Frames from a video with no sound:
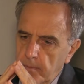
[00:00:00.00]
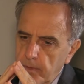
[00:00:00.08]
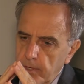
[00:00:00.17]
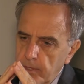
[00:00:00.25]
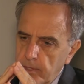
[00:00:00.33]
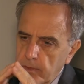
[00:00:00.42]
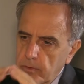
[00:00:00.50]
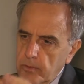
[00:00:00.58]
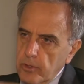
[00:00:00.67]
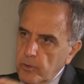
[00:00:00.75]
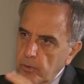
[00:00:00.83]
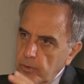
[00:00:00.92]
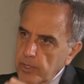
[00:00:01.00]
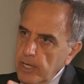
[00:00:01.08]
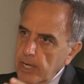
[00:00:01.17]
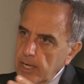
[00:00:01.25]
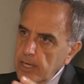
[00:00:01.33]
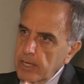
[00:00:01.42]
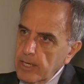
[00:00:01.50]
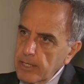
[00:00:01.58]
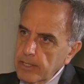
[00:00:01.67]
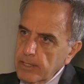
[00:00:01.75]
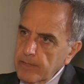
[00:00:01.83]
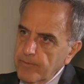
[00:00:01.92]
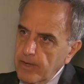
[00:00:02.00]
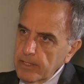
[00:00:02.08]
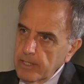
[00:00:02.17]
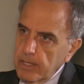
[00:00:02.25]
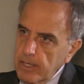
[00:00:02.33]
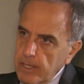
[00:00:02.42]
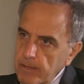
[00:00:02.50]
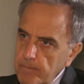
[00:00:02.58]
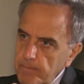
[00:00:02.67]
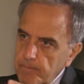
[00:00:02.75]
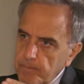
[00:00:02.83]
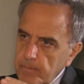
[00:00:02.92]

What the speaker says: preached to the Curia in the Vatican.